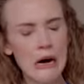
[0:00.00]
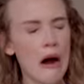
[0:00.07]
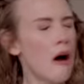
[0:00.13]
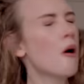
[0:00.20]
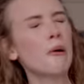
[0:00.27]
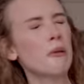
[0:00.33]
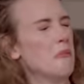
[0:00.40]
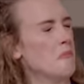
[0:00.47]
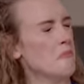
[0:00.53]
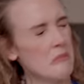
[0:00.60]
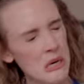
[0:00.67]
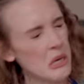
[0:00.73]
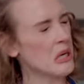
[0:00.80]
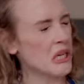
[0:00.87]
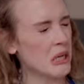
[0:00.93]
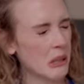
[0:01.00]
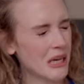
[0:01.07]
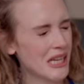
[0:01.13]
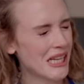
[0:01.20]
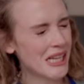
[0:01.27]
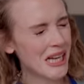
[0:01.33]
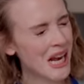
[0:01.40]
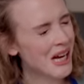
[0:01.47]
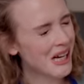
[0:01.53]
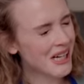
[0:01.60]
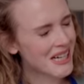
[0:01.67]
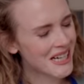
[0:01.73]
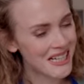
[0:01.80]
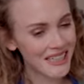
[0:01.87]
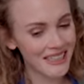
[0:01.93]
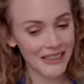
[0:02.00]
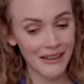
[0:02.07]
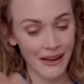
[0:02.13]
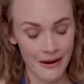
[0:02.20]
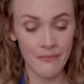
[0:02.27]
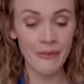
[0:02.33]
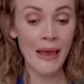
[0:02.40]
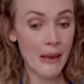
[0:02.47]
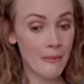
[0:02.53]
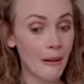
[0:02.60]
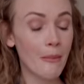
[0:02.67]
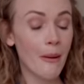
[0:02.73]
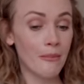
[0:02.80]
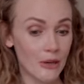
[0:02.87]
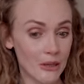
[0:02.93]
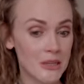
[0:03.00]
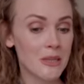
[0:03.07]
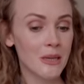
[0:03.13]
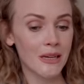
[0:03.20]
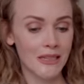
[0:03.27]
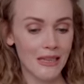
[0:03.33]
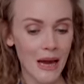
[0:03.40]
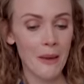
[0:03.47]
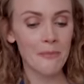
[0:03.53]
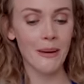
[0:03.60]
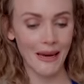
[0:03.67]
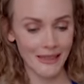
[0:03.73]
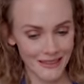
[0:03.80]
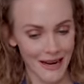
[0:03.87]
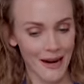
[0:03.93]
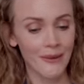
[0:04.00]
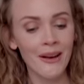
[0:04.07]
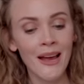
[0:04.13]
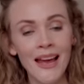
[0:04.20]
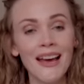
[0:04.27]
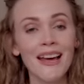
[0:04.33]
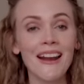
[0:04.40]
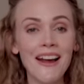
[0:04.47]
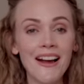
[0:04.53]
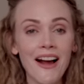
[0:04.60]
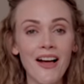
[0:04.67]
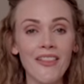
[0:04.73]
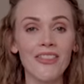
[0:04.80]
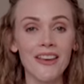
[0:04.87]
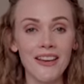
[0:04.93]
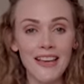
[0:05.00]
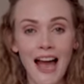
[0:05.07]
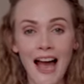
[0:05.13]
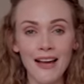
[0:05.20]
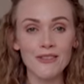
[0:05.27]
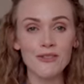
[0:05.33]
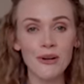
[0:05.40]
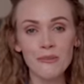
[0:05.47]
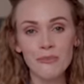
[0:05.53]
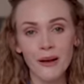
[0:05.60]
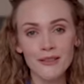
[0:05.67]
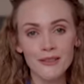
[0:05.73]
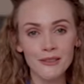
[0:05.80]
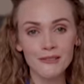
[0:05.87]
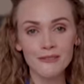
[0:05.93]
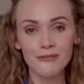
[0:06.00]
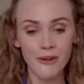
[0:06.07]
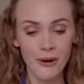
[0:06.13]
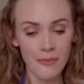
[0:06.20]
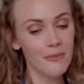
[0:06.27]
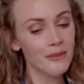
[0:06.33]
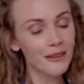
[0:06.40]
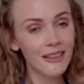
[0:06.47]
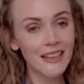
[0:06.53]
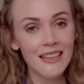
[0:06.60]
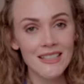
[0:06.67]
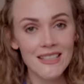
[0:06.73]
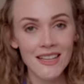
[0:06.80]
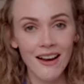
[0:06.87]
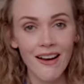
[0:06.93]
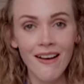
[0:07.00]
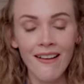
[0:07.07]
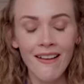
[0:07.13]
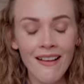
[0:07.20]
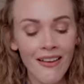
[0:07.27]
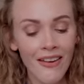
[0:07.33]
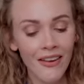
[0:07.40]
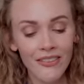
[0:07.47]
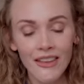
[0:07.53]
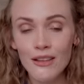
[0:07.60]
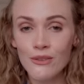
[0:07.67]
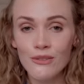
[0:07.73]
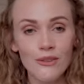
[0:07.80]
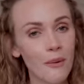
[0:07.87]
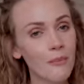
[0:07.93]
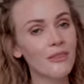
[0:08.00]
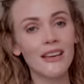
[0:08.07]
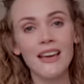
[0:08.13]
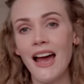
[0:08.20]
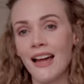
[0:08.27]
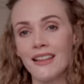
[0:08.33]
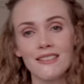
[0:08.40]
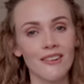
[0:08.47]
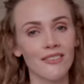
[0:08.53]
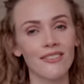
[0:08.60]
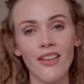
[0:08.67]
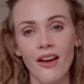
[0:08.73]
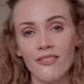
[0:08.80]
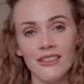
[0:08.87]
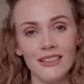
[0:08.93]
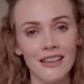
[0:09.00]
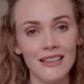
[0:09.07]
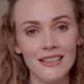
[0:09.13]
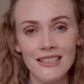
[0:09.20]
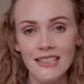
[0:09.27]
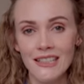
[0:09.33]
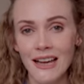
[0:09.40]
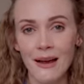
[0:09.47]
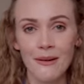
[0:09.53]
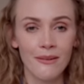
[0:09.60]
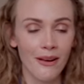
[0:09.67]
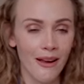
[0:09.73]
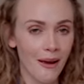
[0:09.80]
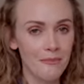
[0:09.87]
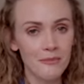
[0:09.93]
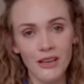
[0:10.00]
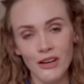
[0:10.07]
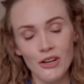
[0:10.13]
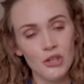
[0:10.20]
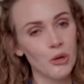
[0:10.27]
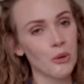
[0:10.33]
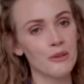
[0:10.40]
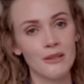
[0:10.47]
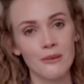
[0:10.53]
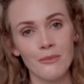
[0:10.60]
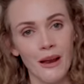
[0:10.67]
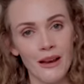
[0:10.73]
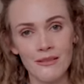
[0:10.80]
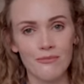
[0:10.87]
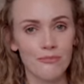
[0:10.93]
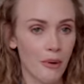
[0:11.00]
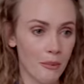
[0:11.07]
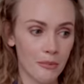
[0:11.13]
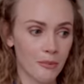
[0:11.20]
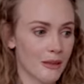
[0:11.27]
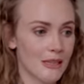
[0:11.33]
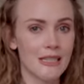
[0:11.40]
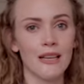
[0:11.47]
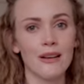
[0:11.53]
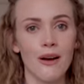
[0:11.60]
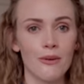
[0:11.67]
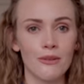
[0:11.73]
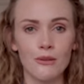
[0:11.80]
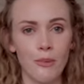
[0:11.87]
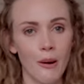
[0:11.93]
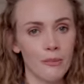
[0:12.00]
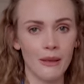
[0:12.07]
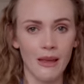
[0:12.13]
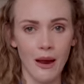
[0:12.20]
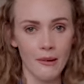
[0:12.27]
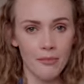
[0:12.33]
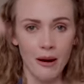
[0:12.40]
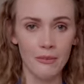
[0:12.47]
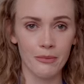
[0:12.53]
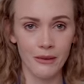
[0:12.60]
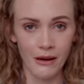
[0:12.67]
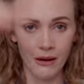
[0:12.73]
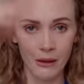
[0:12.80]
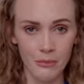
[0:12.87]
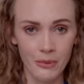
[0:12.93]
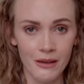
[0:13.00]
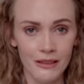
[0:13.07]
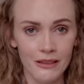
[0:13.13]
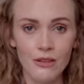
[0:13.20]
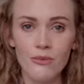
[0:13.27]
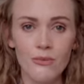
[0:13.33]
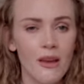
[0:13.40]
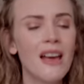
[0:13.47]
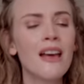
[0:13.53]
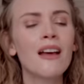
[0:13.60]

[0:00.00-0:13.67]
Oh, the mousse was so good. Okay, my memory is starting to come back now. And I got the cat treat puzzle from Lisa. Thank you, the cats are loving it. I'm gonna show some, I probably did. I probably already put you.